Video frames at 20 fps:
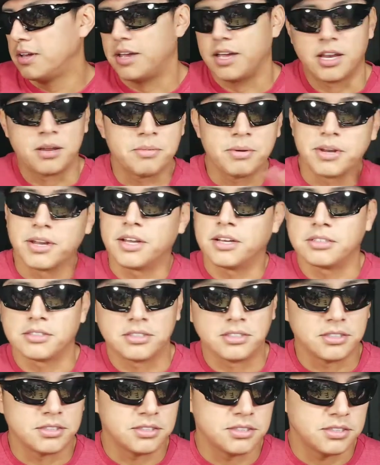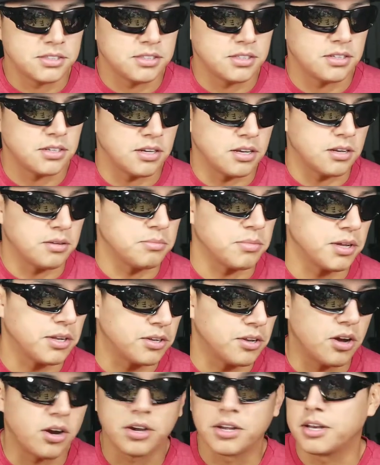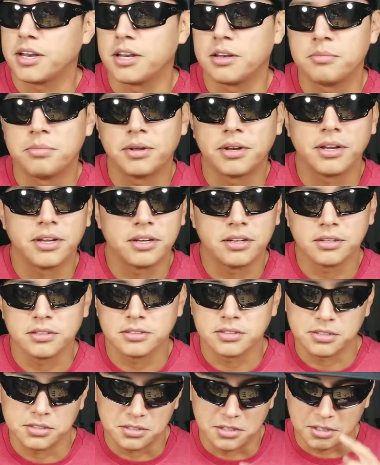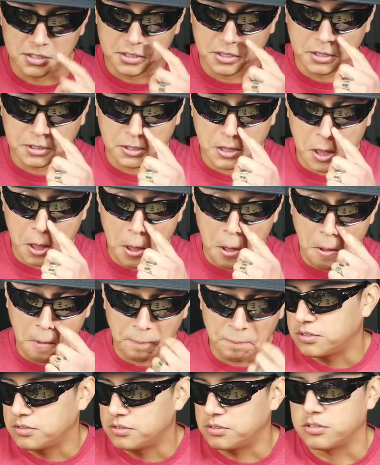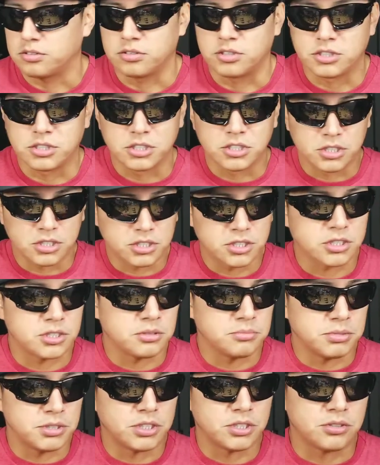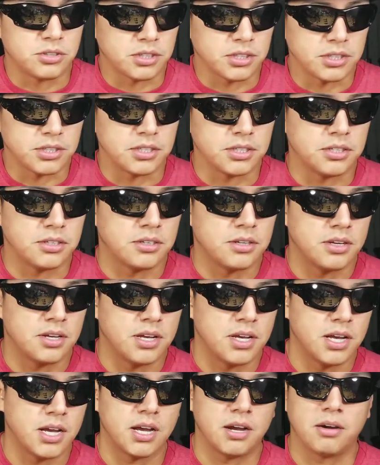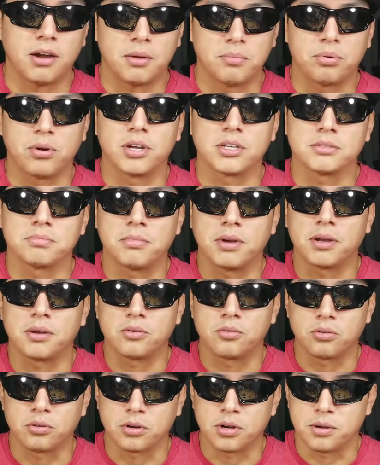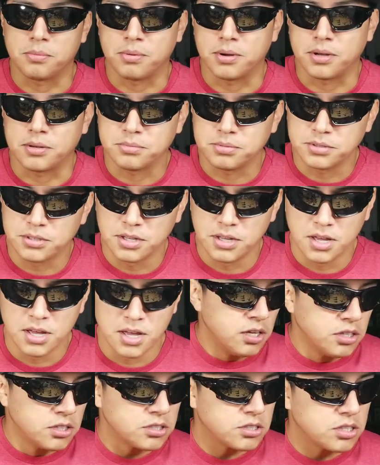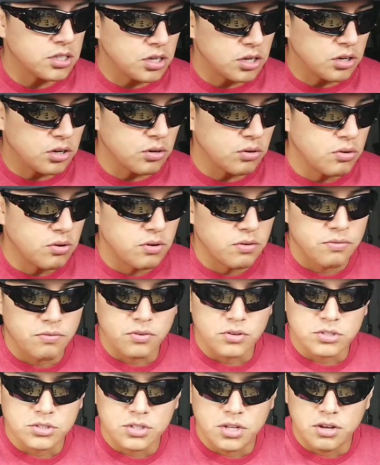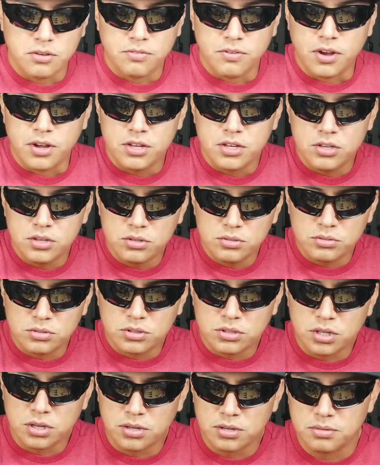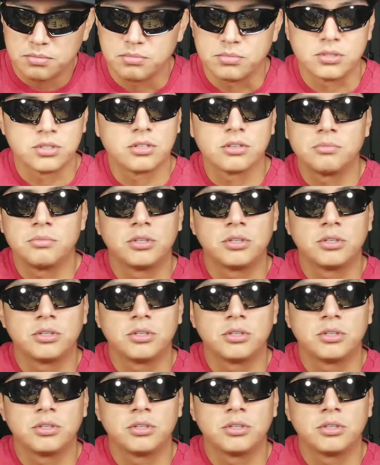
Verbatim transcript: anybody else's. I'm not dogging anybody else, nothing like that. You know, this is just going to be strictly how I price my corncob pipes. So, first off, I use Missouri